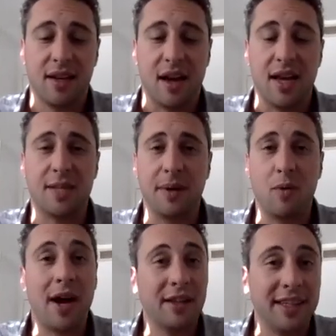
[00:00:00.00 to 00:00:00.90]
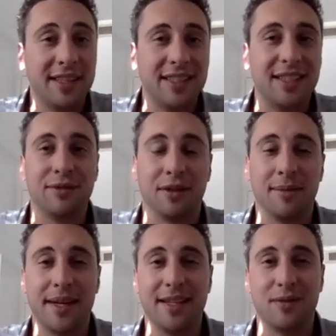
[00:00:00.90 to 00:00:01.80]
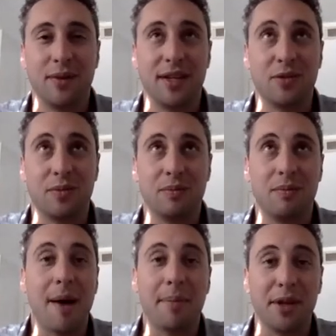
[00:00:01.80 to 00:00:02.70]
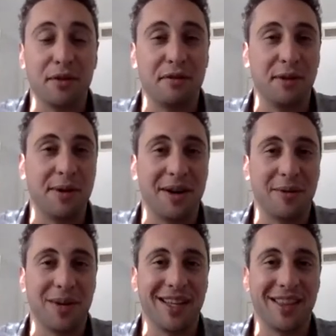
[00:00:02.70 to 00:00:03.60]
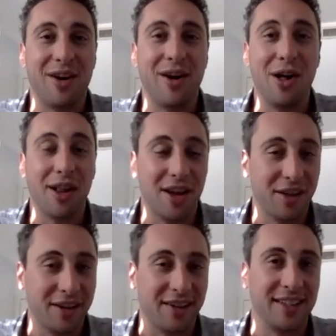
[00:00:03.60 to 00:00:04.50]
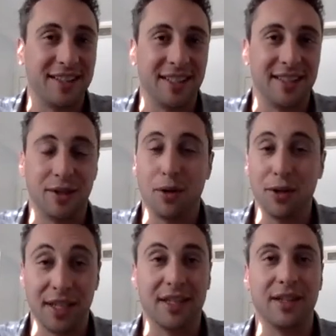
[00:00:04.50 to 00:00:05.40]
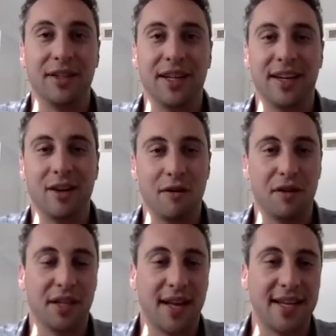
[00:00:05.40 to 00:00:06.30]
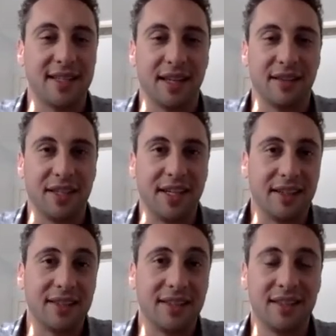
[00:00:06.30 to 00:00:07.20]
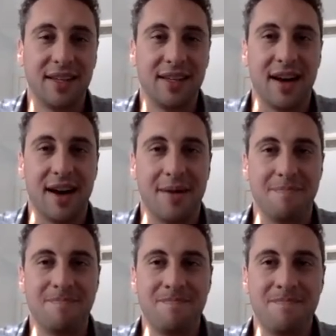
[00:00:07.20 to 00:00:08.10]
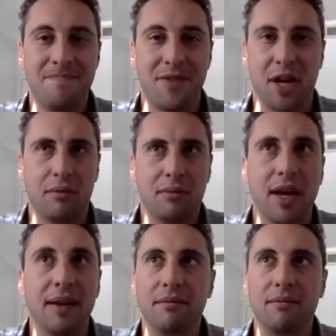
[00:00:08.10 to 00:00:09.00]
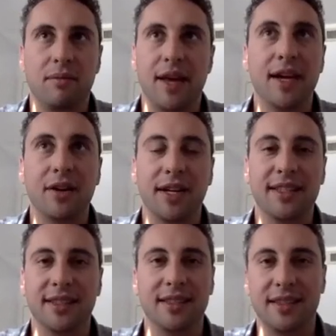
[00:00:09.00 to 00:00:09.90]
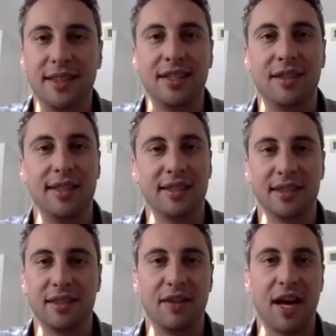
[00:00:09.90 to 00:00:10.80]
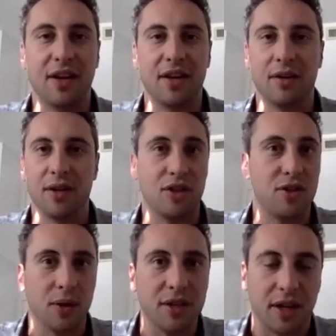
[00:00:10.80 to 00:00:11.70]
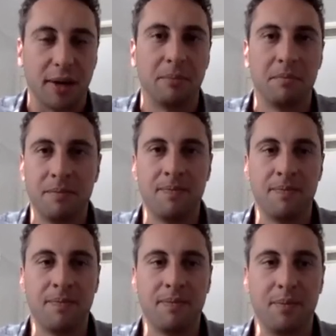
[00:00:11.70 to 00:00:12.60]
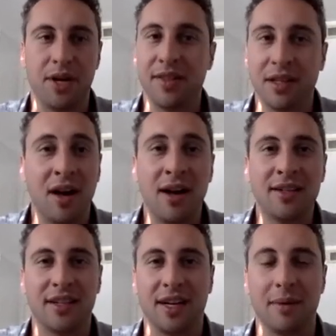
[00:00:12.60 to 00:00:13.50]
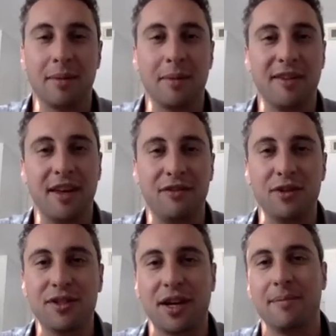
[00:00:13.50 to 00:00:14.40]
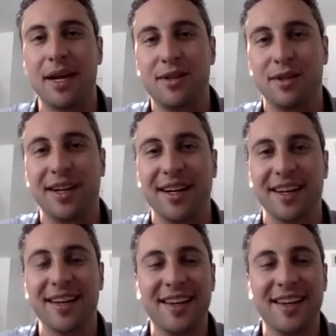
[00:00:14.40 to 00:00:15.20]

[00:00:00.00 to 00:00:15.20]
it's been wildly successful. I mean, it's it's mopping the floor with all other currencies, gold included, over the last mm-hmm. 11 years. Um, you know, it increases and decreases in value in the short term, but in the long term, I mean, if you start measuring